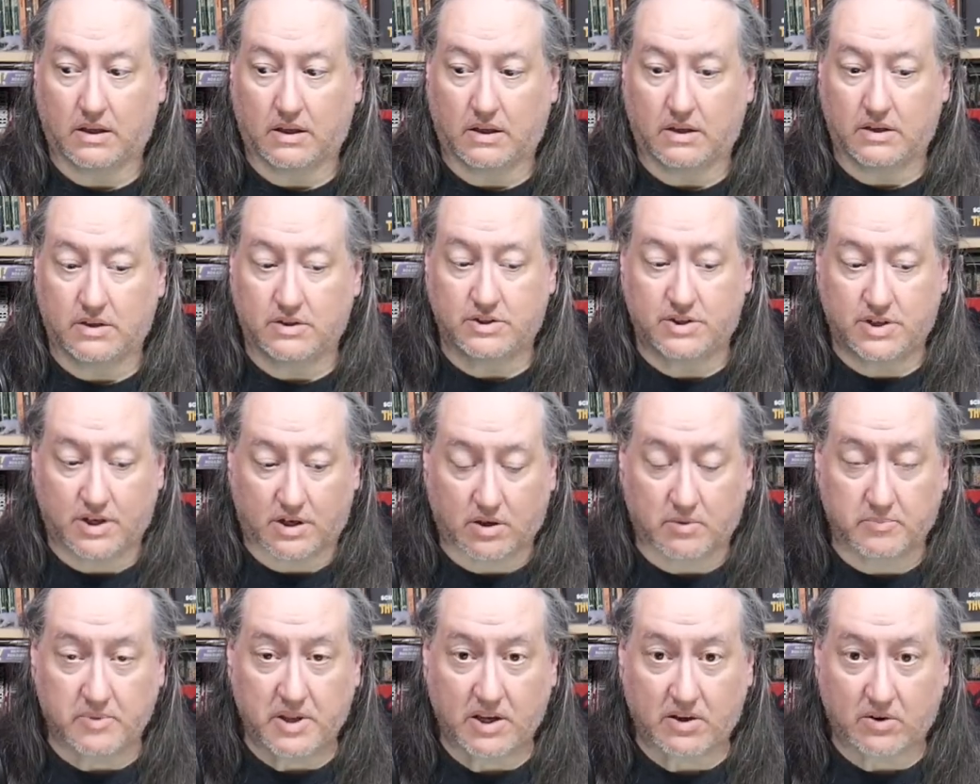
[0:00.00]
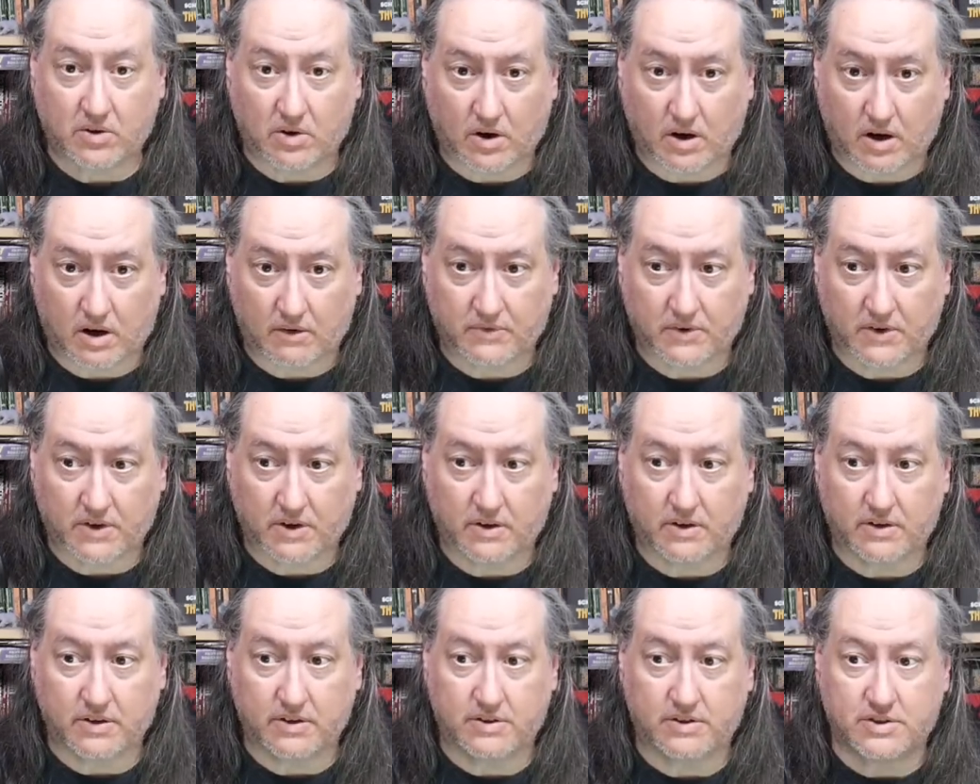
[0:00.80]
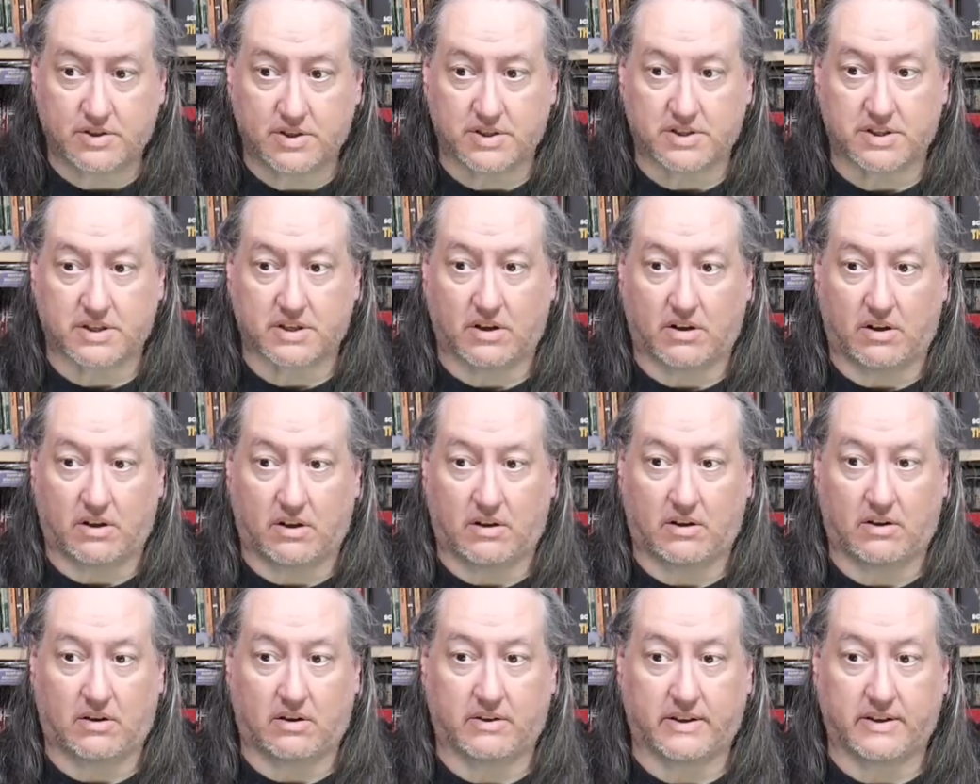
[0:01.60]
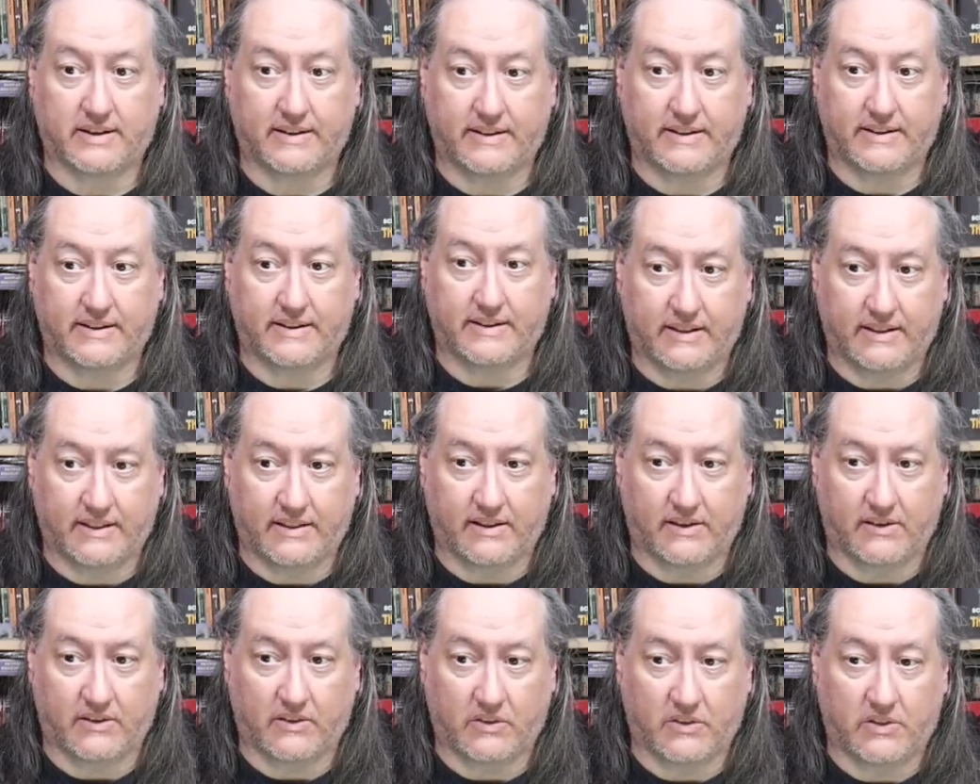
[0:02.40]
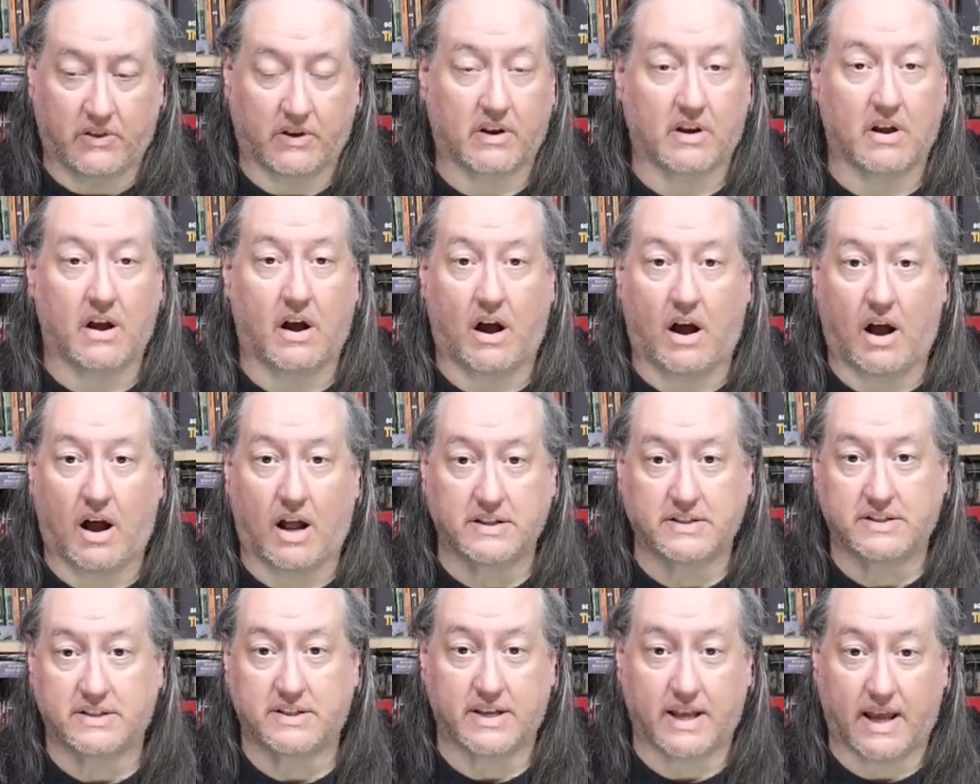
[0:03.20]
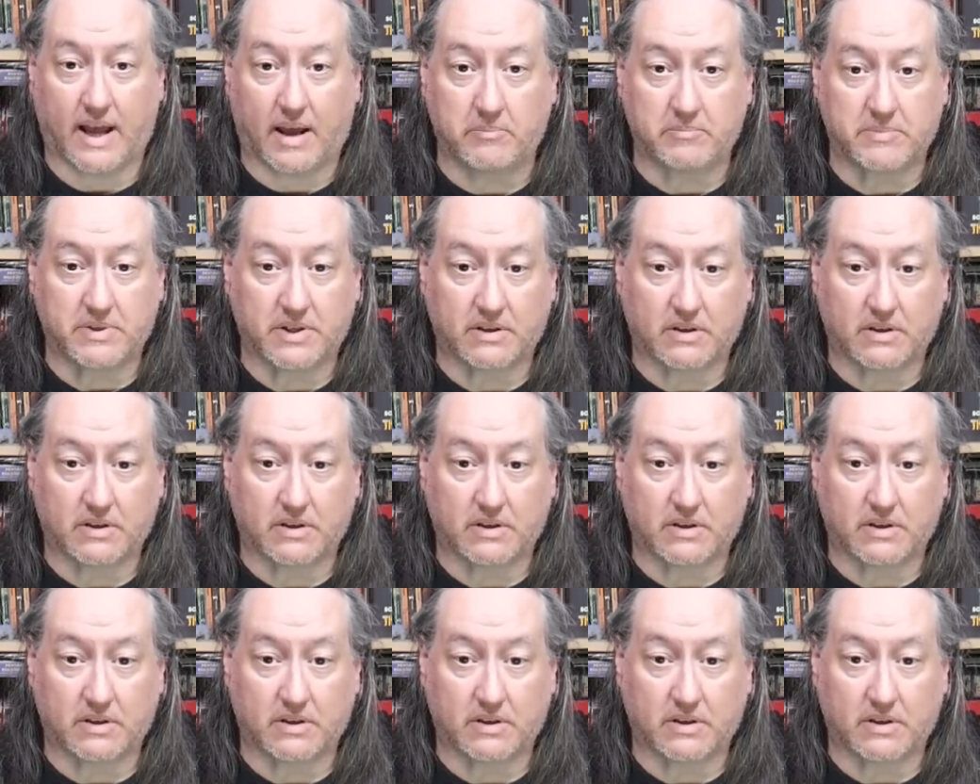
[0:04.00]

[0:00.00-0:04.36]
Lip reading: Jeremy Crawford just called the concept